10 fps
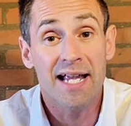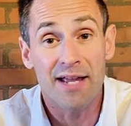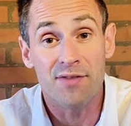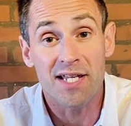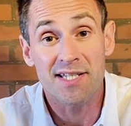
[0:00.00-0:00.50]

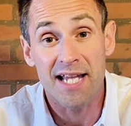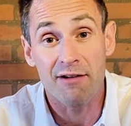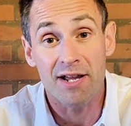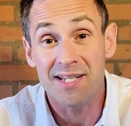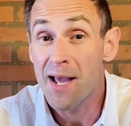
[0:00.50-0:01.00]
in this
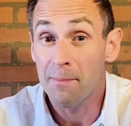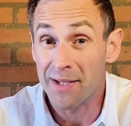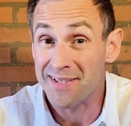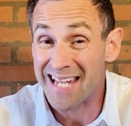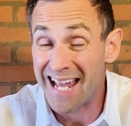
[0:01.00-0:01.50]
series.
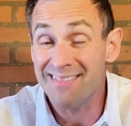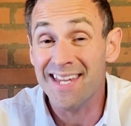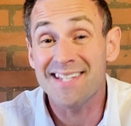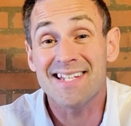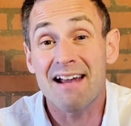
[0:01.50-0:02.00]
Because in
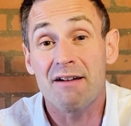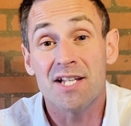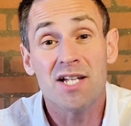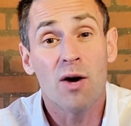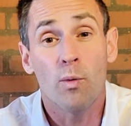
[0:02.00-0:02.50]
this
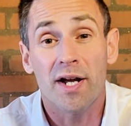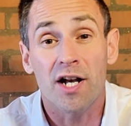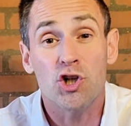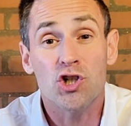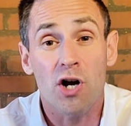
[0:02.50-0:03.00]
series, we're going
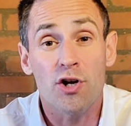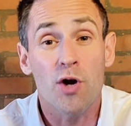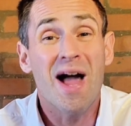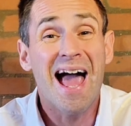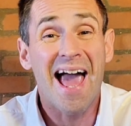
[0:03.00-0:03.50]
to show
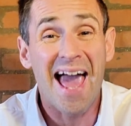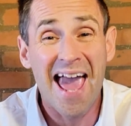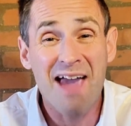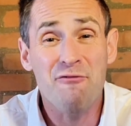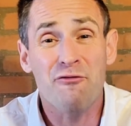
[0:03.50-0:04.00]
you
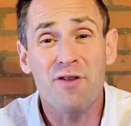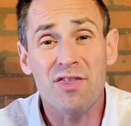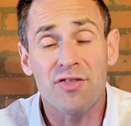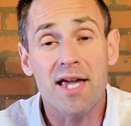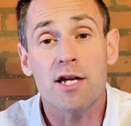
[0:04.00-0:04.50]

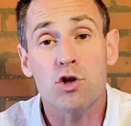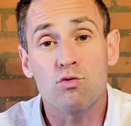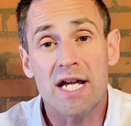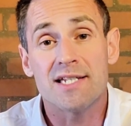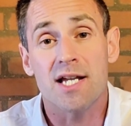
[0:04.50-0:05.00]
everything you
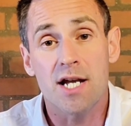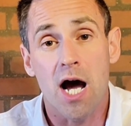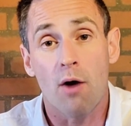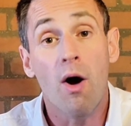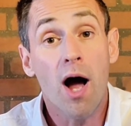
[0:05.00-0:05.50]
need to
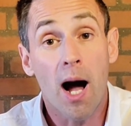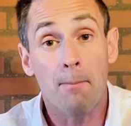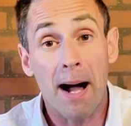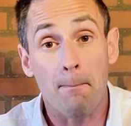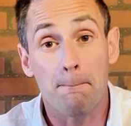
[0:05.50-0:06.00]
know
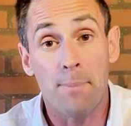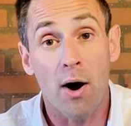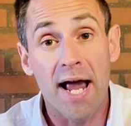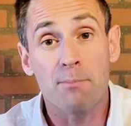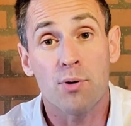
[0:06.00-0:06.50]
about
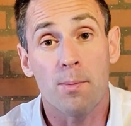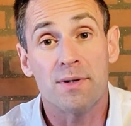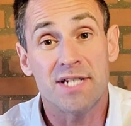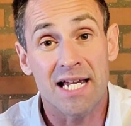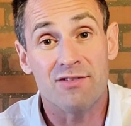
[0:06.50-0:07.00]
buying
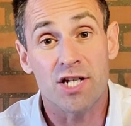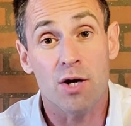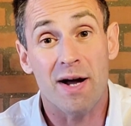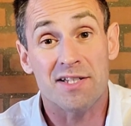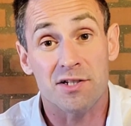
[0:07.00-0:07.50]
property in the
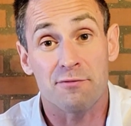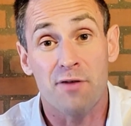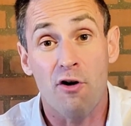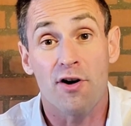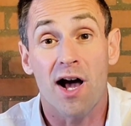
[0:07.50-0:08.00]
US as a
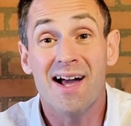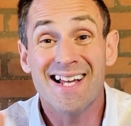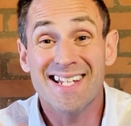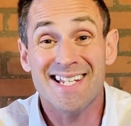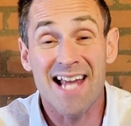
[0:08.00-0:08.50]
foreigner
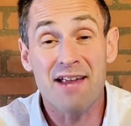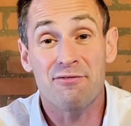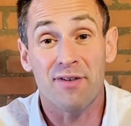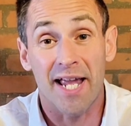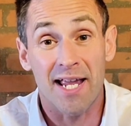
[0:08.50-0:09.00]

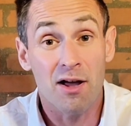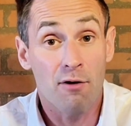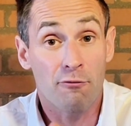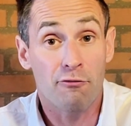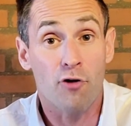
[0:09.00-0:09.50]
safely
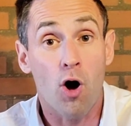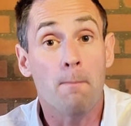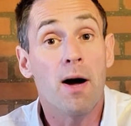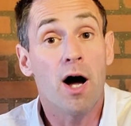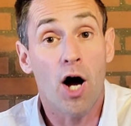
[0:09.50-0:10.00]

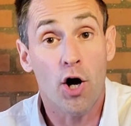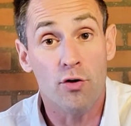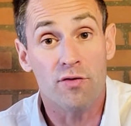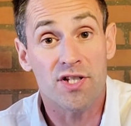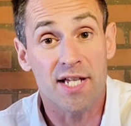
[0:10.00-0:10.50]
from
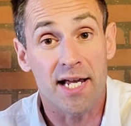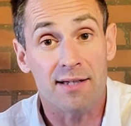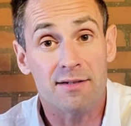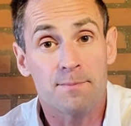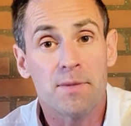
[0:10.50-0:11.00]
overseas.